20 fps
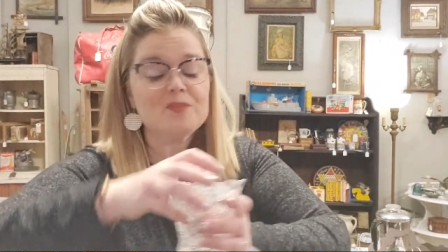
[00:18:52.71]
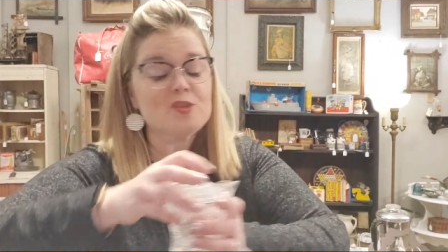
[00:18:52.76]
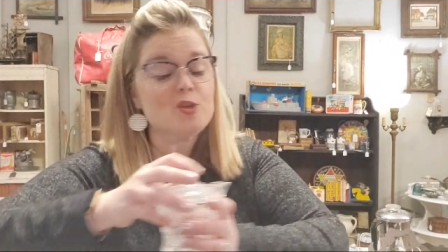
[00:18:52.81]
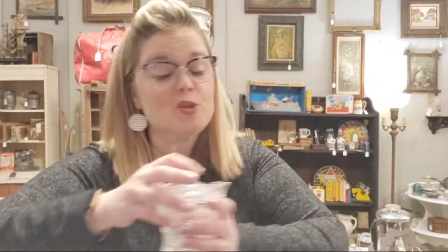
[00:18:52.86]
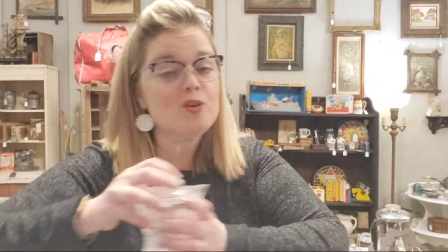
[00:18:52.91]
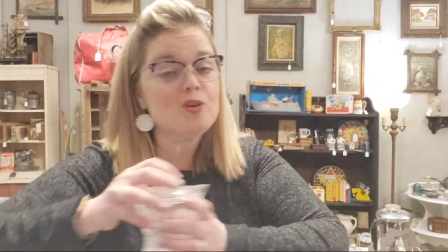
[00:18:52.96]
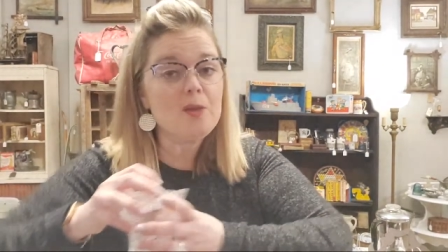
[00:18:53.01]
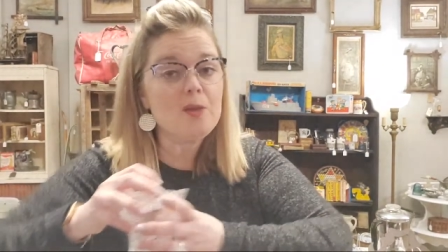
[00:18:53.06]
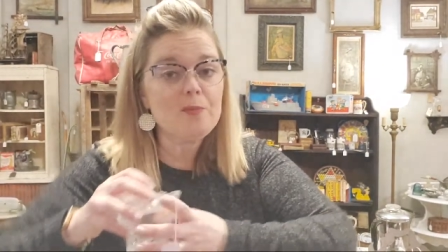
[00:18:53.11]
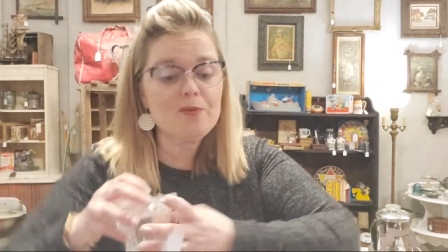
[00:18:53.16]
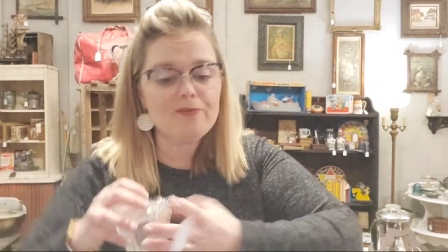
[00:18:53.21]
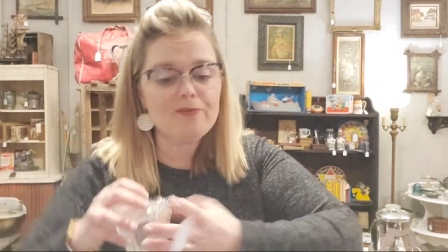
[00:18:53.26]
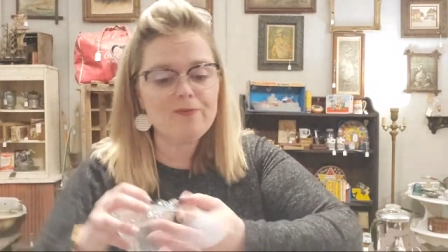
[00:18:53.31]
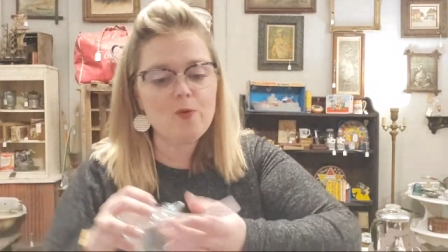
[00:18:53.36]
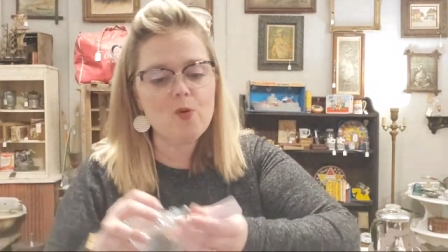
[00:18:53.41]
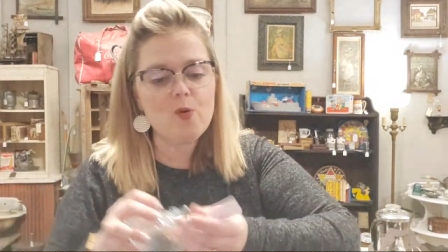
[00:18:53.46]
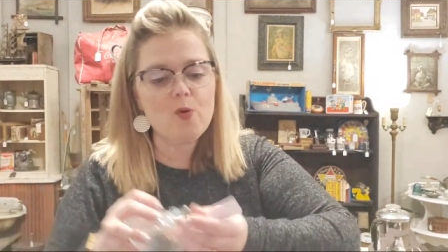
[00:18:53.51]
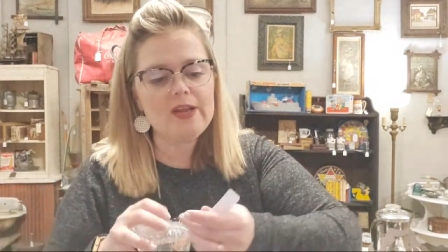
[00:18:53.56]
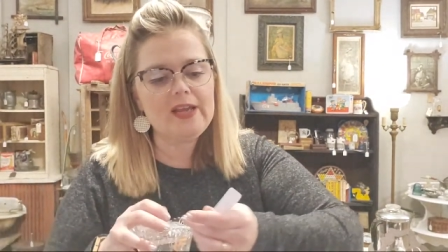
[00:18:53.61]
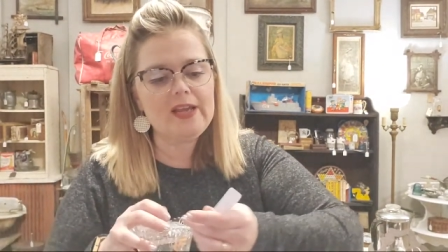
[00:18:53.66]
so number
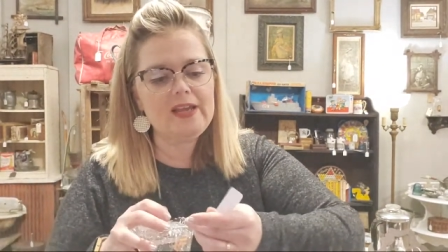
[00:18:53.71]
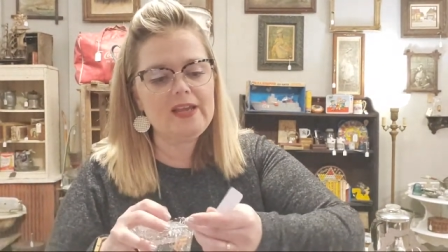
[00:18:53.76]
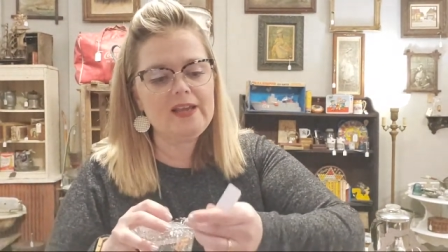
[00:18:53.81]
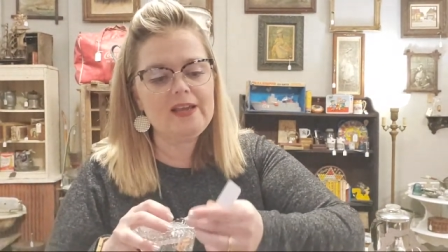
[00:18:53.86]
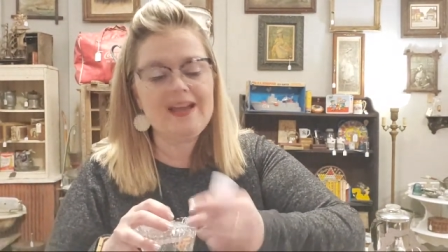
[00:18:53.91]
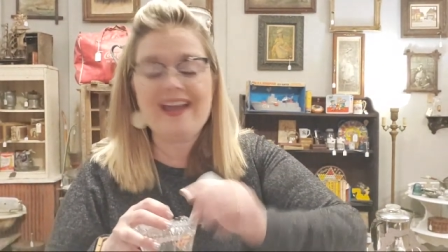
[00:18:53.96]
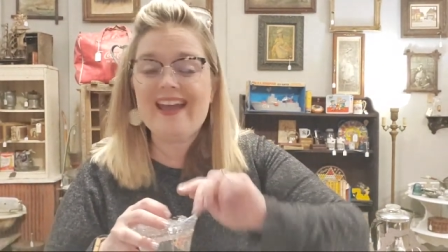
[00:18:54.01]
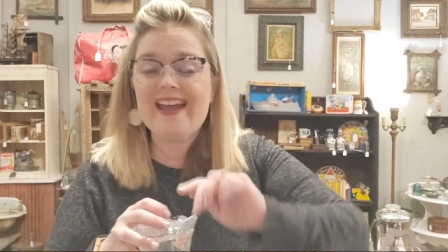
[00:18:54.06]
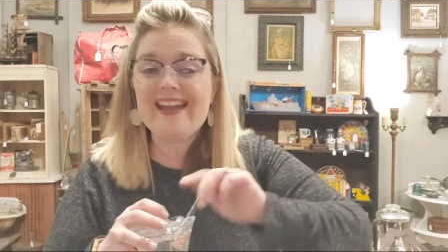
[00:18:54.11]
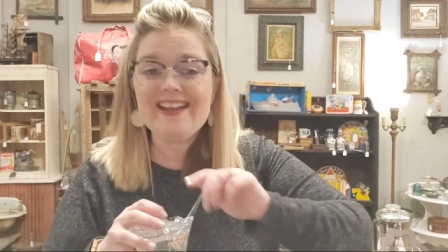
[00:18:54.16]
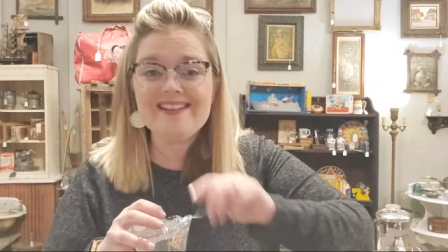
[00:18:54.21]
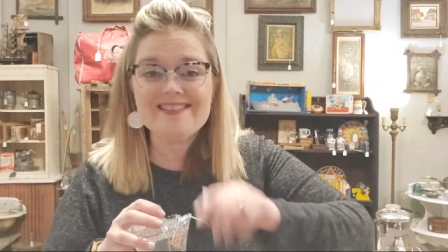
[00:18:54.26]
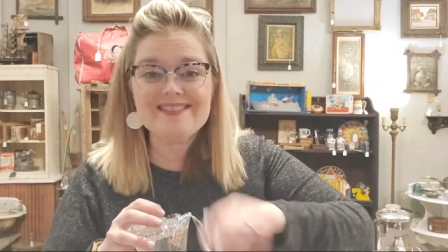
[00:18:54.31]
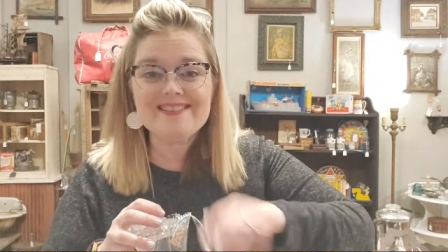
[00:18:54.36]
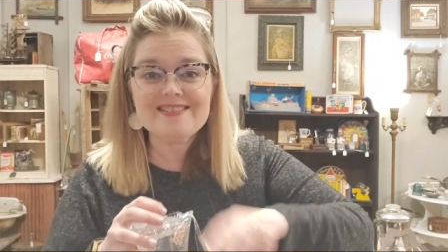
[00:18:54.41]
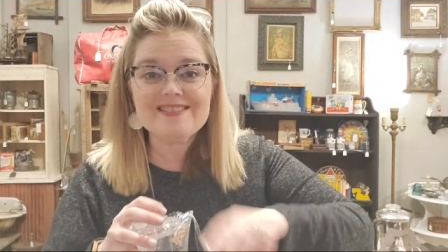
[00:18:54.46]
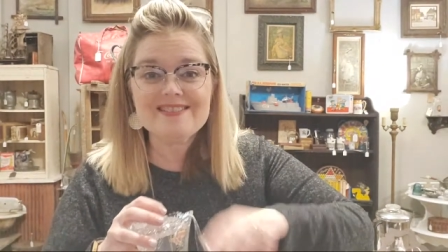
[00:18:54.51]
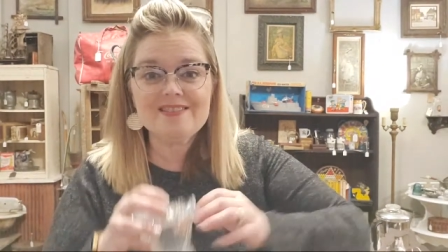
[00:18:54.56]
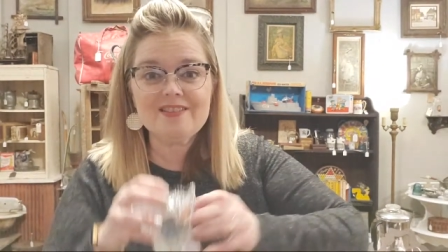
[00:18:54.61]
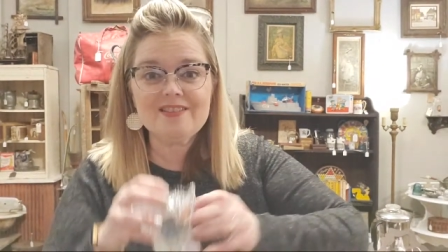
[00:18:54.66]
48 is
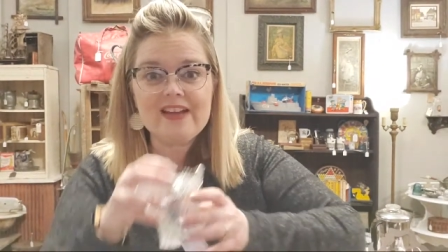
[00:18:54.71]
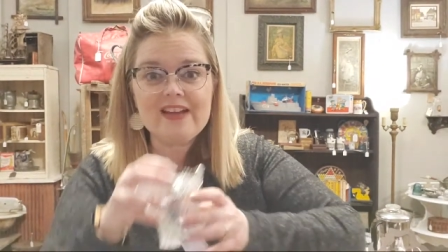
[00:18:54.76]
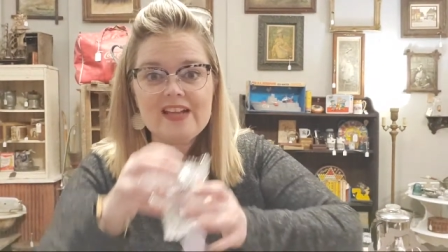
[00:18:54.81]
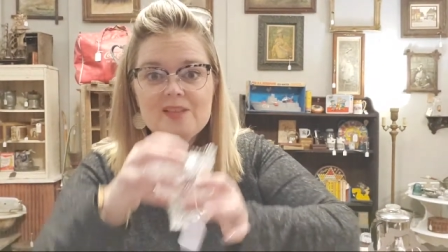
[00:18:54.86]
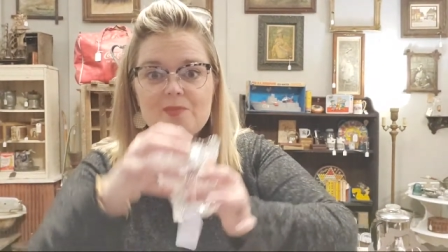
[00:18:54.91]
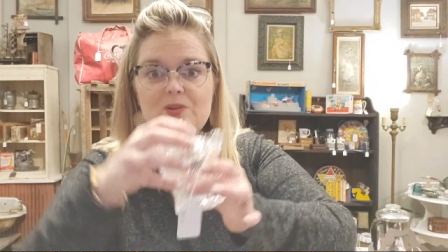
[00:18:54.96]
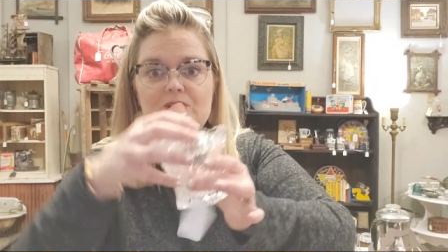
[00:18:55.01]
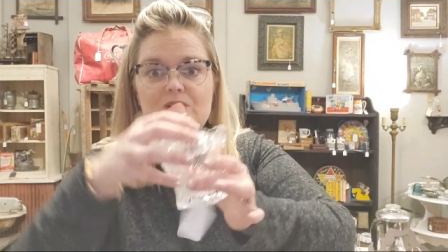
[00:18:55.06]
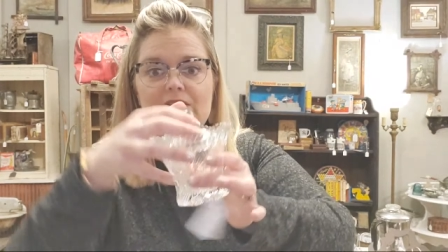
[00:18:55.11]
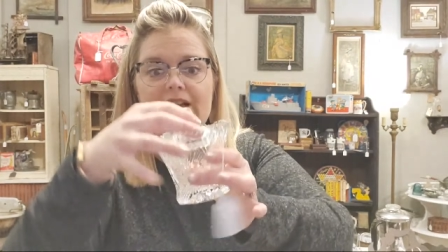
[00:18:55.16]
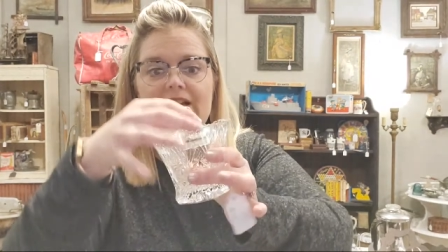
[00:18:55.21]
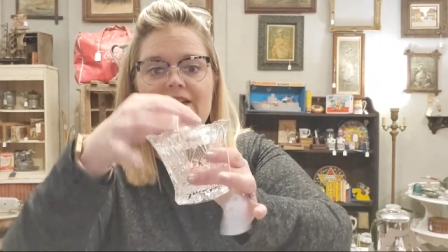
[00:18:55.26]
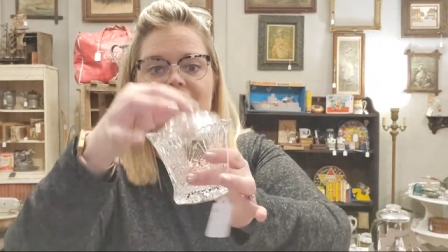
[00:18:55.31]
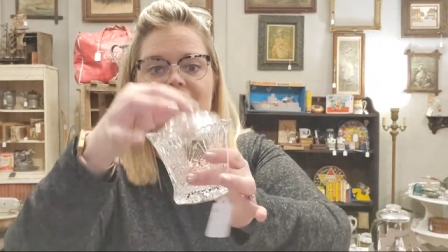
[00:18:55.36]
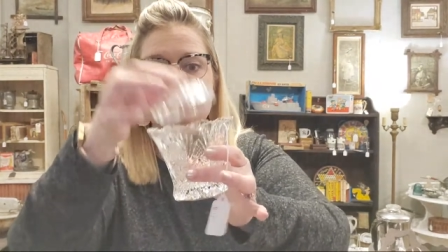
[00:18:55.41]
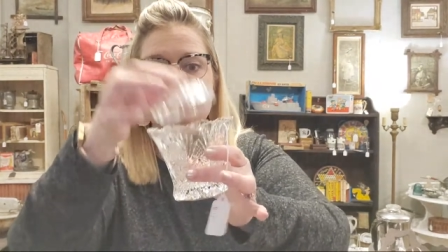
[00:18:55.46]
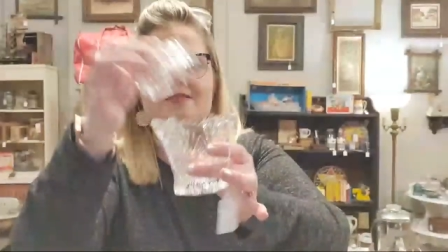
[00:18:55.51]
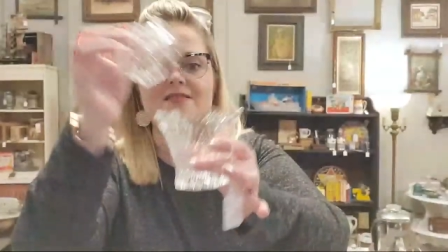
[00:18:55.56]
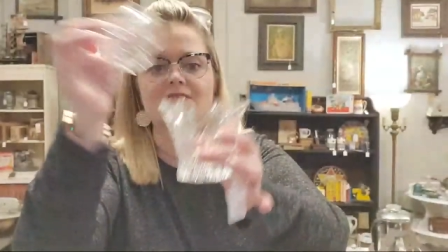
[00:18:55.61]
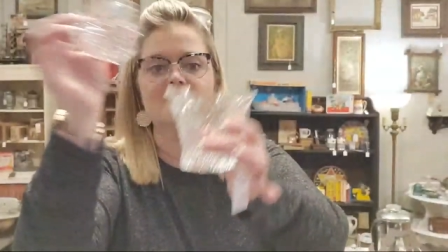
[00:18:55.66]
still available.
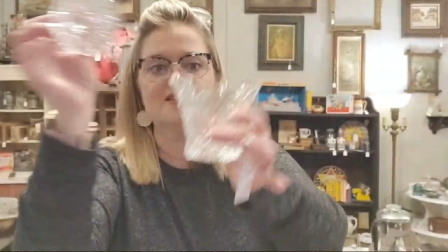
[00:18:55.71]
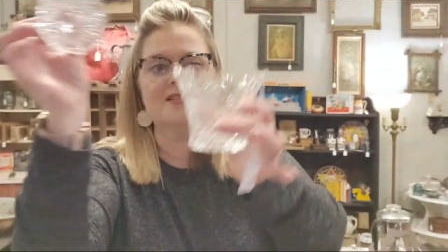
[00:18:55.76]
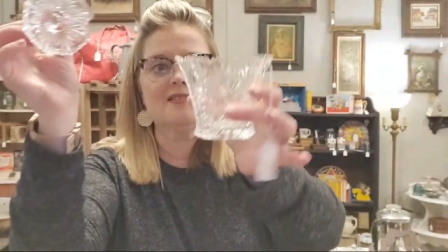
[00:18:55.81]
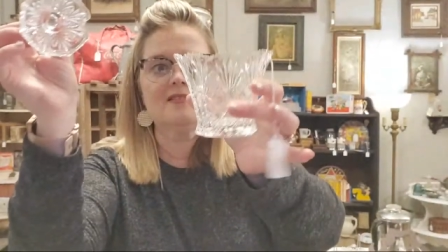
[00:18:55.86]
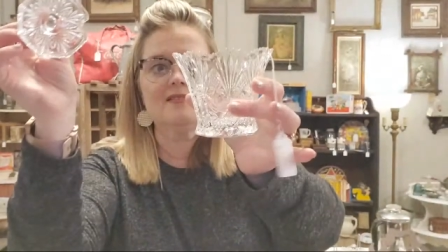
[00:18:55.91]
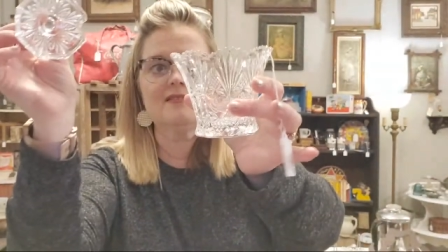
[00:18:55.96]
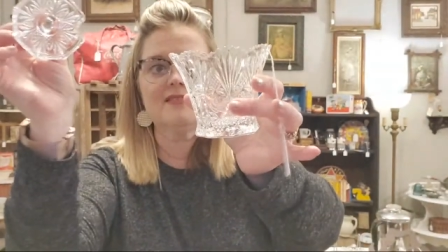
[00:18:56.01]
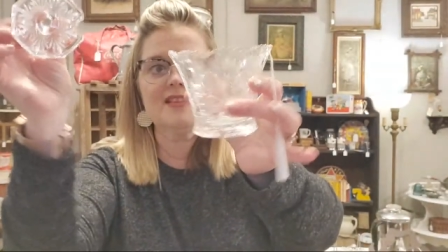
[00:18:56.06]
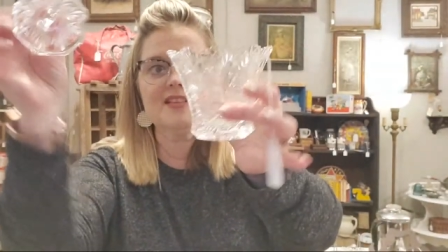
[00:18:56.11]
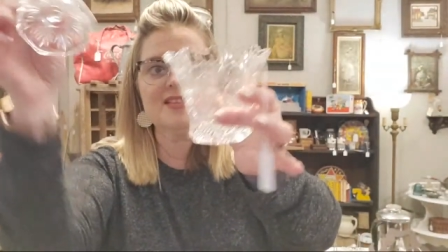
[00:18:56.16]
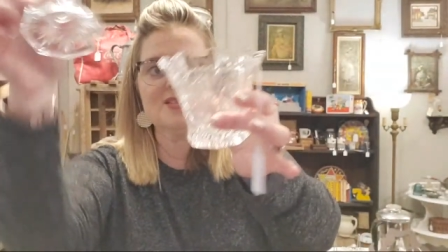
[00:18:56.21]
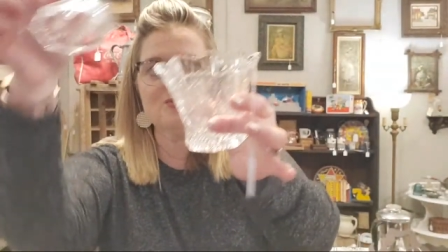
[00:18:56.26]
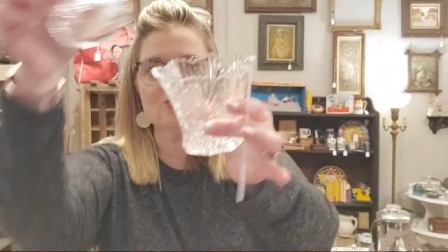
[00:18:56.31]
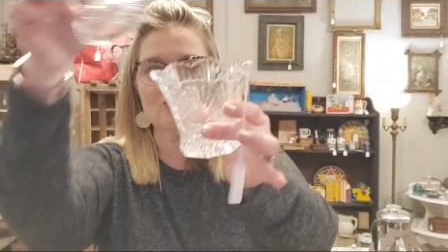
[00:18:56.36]
It's these